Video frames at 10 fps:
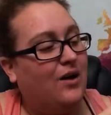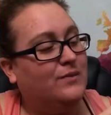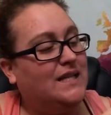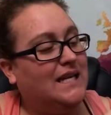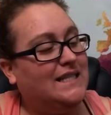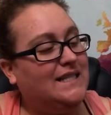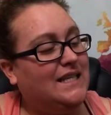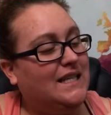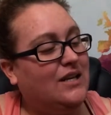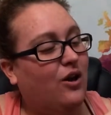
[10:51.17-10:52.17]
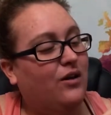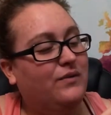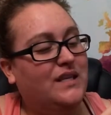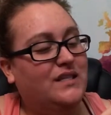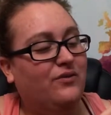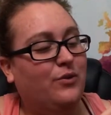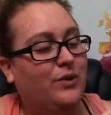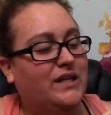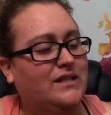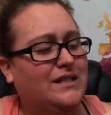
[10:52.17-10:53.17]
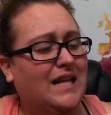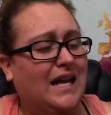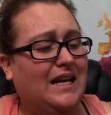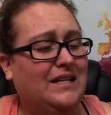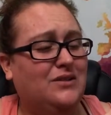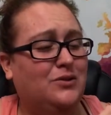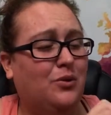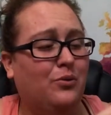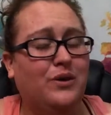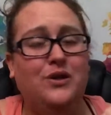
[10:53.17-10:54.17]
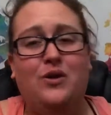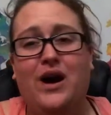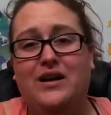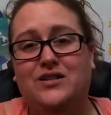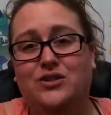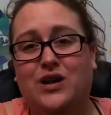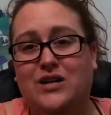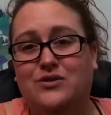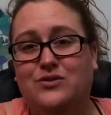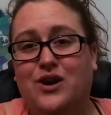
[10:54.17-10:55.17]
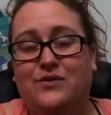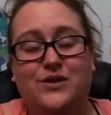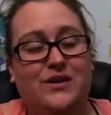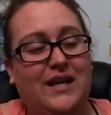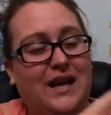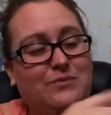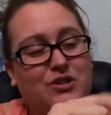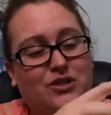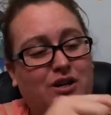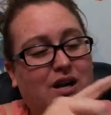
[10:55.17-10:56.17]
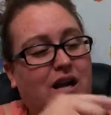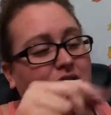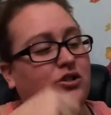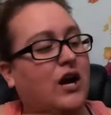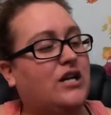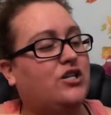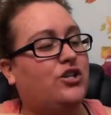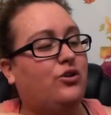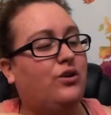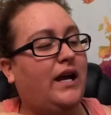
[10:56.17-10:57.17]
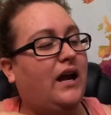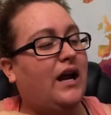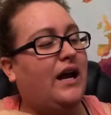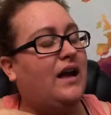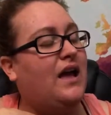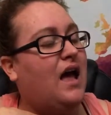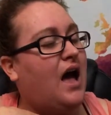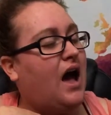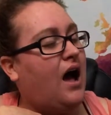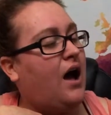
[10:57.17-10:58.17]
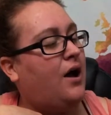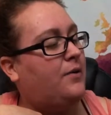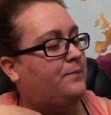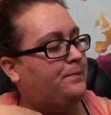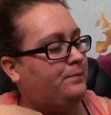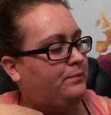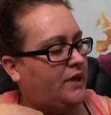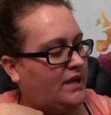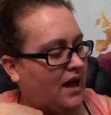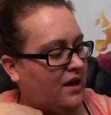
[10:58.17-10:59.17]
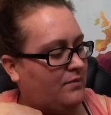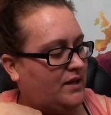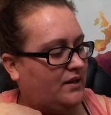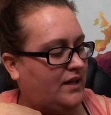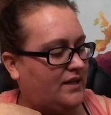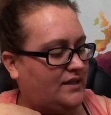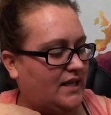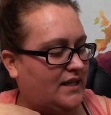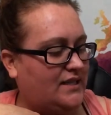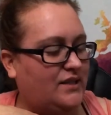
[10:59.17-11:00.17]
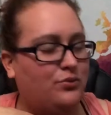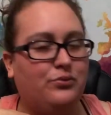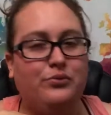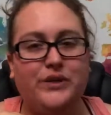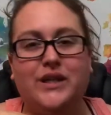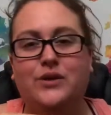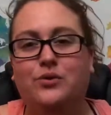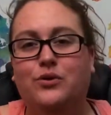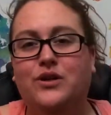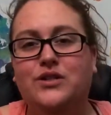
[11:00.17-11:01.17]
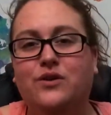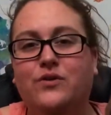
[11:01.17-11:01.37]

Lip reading: Tennessee, all of these different places, and I don't really know how to scratch those off. So I think I'm just gonna kind of scratch a general area. But yeah, I mean, like I said, this is really cool. So